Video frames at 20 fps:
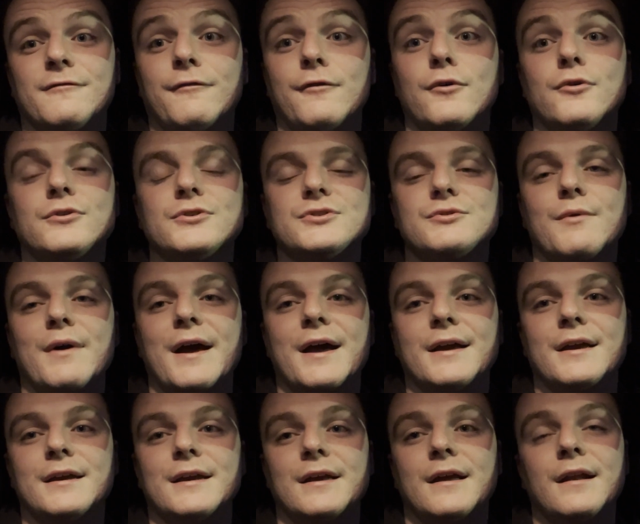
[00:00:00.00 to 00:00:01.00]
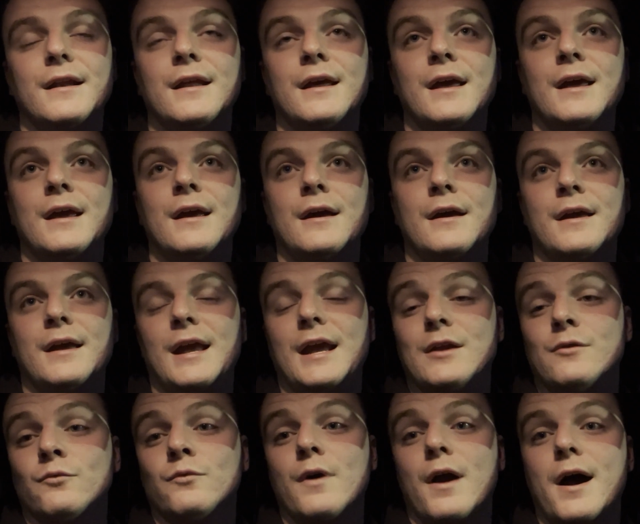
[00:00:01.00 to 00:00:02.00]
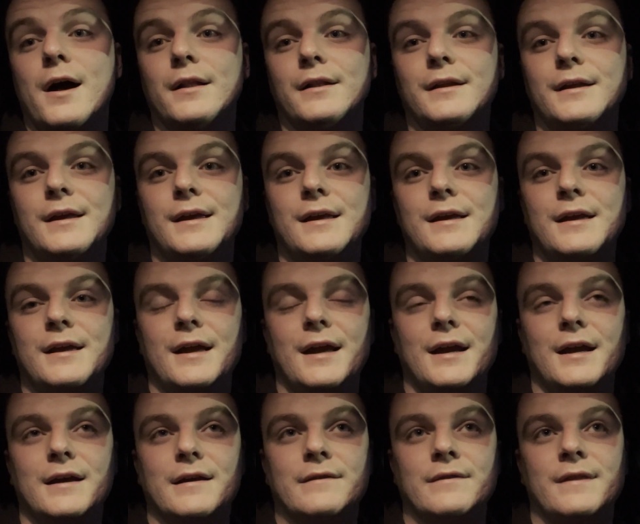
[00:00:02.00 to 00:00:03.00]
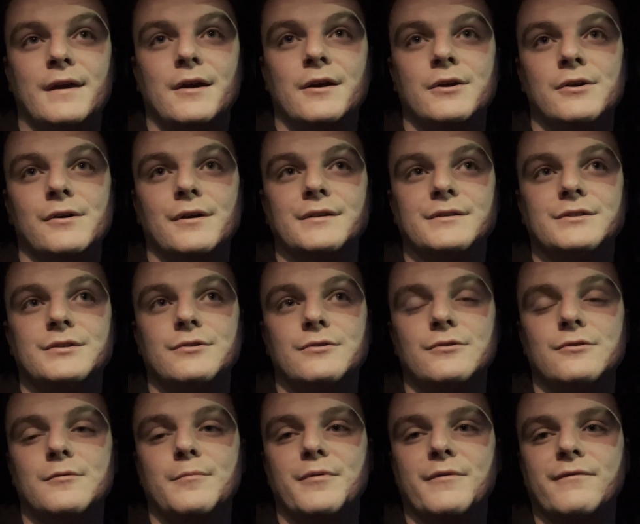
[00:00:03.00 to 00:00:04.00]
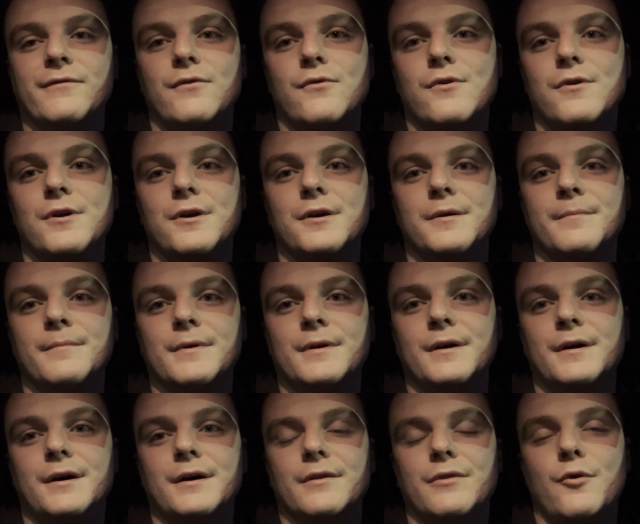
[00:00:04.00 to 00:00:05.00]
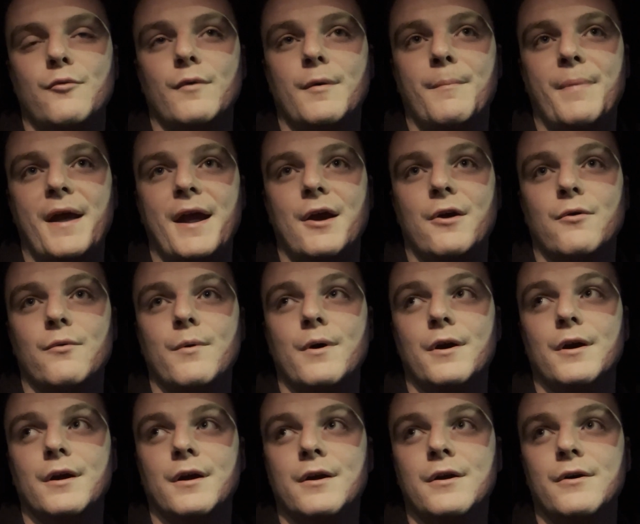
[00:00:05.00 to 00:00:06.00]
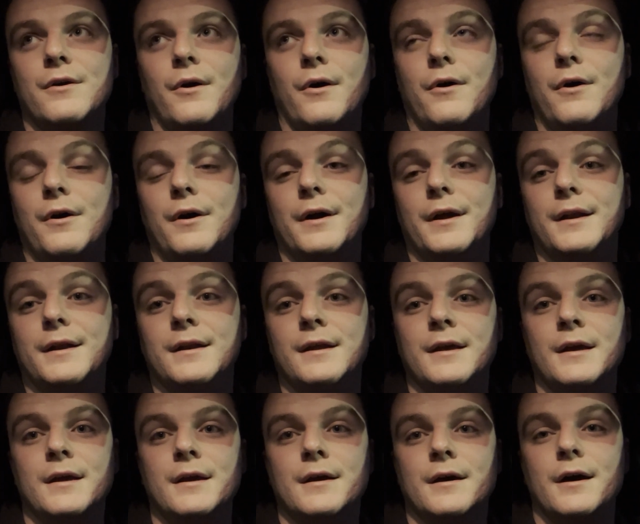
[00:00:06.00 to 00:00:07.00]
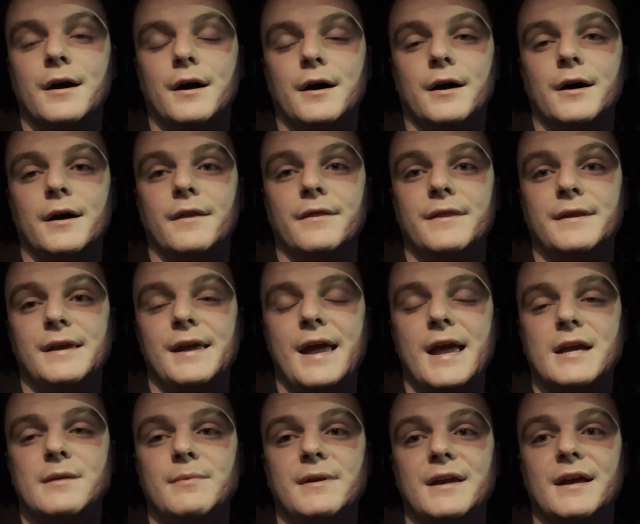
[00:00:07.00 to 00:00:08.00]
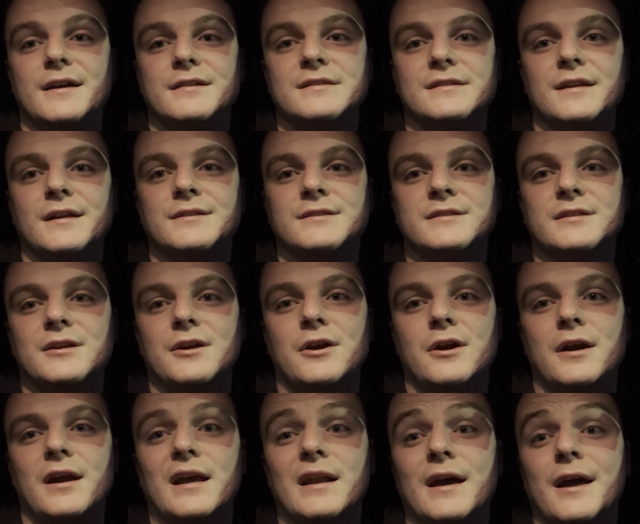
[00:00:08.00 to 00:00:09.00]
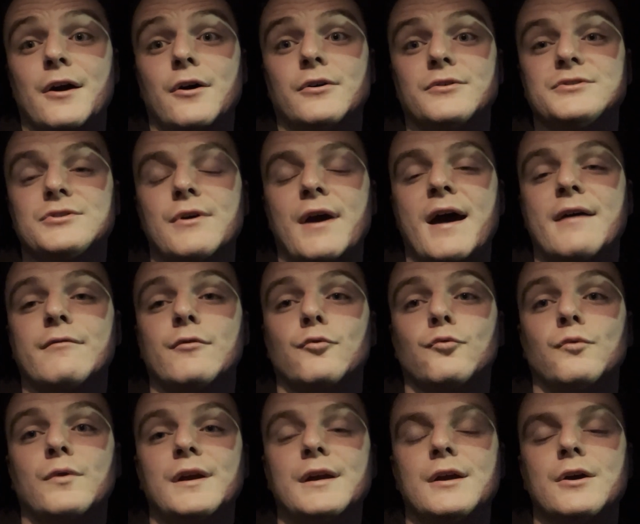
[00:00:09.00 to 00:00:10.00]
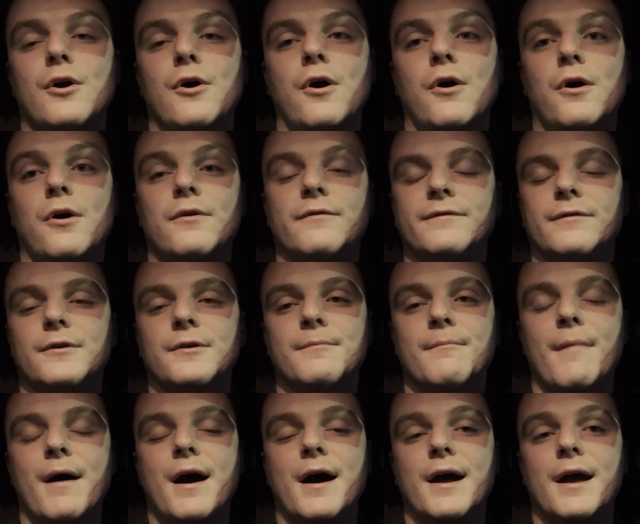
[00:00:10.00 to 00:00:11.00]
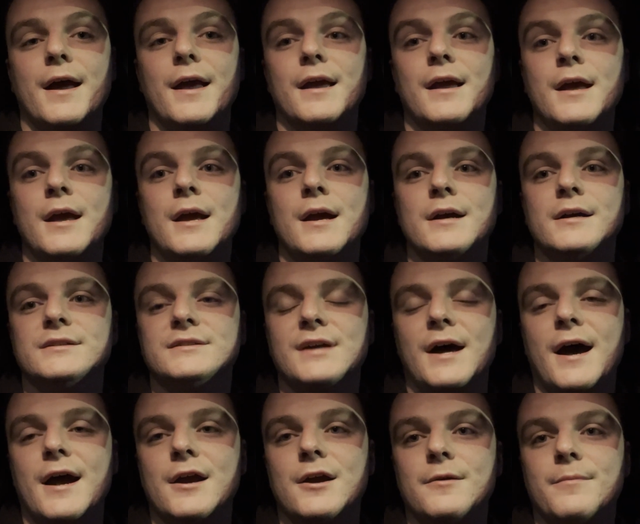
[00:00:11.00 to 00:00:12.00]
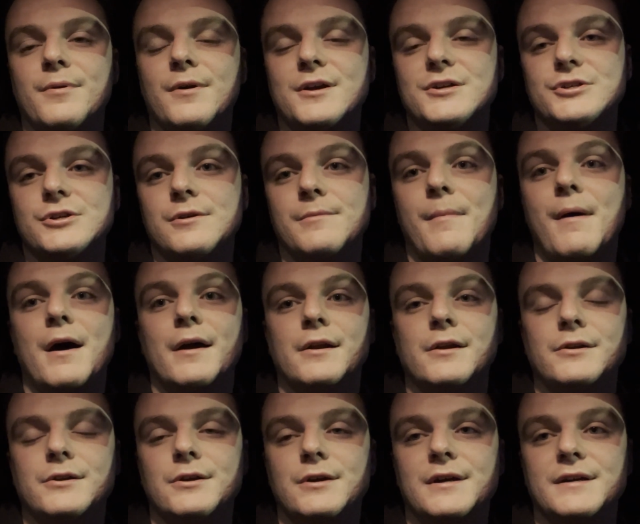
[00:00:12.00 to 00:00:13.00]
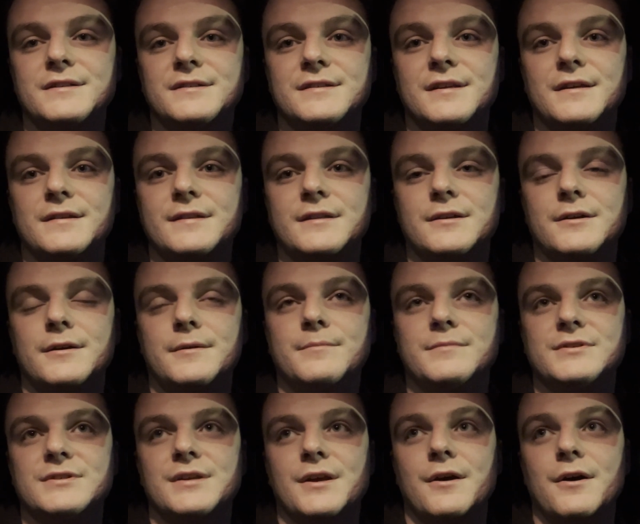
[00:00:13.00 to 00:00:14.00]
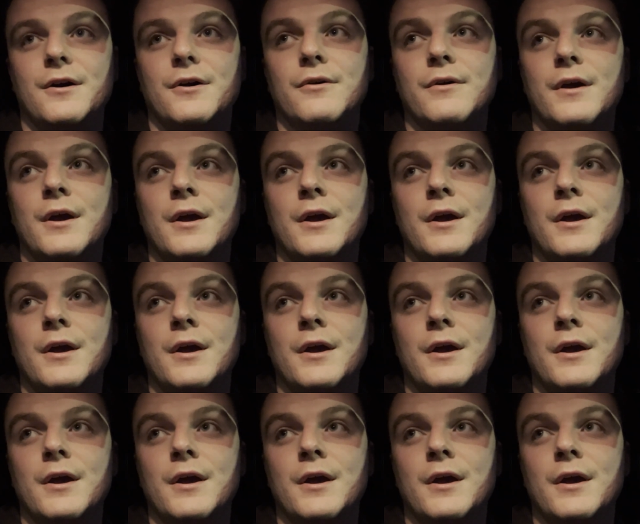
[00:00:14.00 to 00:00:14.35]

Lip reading: Volkswagen in Raleigh, and they're going to perform the repair work on the ABS sensor. And I also have a recall for my tire pressure monitoring system, so